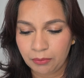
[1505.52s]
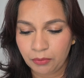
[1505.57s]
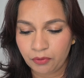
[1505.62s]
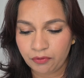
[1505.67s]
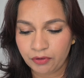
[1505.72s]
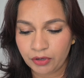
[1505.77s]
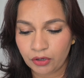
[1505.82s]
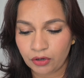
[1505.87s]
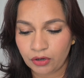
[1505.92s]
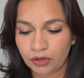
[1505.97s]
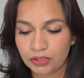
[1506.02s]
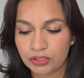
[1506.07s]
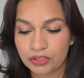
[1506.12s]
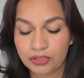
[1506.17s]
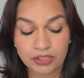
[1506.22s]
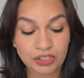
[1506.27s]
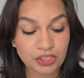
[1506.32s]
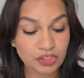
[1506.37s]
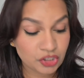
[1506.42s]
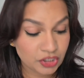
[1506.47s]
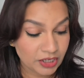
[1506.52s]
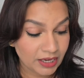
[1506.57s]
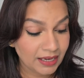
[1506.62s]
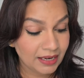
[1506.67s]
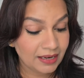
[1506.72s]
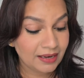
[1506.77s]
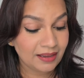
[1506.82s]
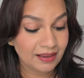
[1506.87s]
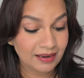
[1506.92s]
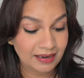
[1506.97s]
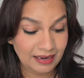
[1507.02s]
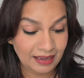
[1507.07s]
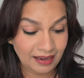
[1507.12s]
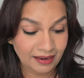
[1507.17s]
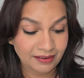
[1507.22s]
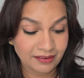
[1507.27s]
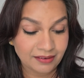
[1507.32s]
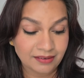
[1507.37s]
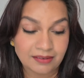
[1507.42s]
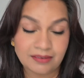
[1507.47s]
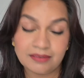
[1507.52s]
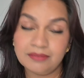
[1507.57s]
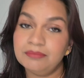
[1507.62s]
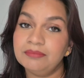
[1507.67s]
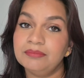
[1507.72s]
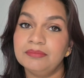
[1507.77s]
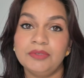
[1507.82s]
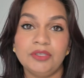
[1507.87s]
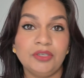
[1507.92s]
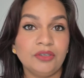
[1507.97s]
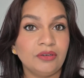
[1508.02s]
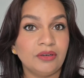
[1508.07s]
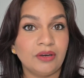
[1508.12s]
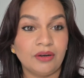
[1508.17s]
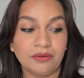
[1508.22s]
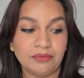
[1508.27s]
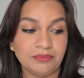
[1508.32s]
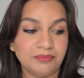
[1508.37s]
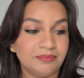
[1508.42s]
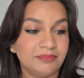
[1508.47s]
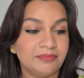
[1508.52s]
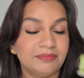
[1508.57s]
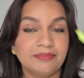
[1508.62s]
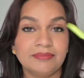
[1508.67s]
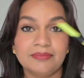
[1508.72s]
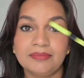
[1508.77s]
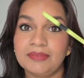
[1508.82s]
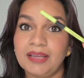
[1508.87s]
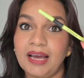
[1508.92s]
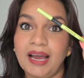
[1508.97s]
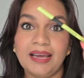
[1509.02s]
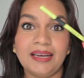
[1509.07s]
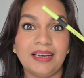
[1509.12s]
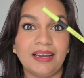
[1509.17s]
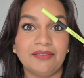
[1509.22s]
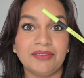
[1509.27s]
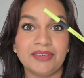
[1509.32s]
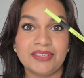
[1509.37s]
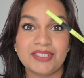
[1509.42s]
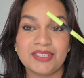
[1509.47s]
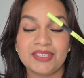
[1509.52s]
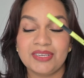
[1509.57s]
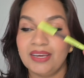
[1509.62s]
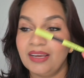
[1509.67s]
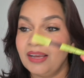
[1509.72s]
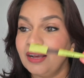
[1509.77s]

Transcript: moving on to the gel liner, you know, I love it.